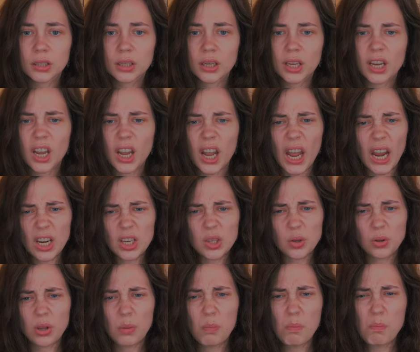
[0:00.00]
Like, it ends
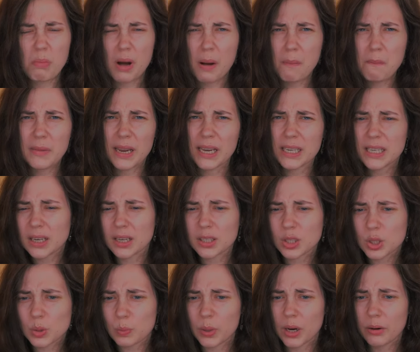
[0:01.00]
on the mum getting her
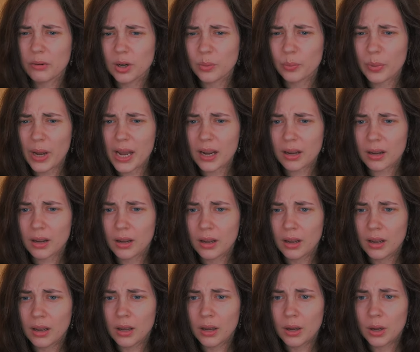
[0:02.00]
spirit back,
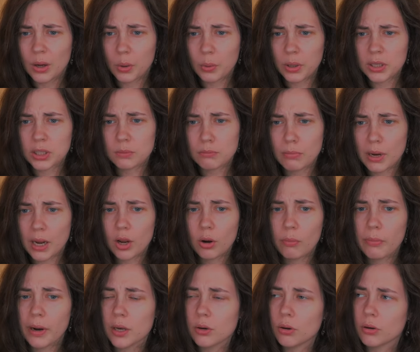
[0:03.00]
which may or
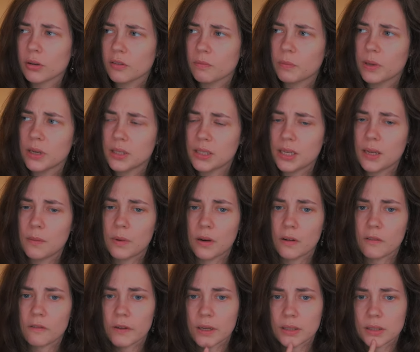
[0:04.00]
may not have been demon
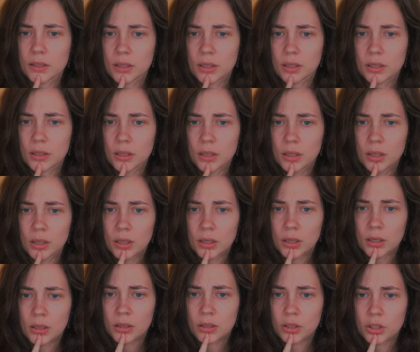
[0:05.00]
infested
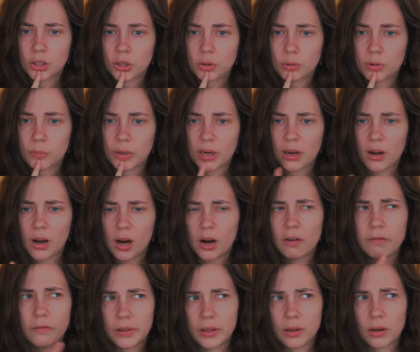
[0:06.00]
due to it being
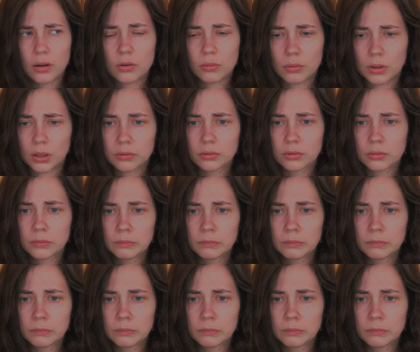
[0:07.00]
half in the underworld.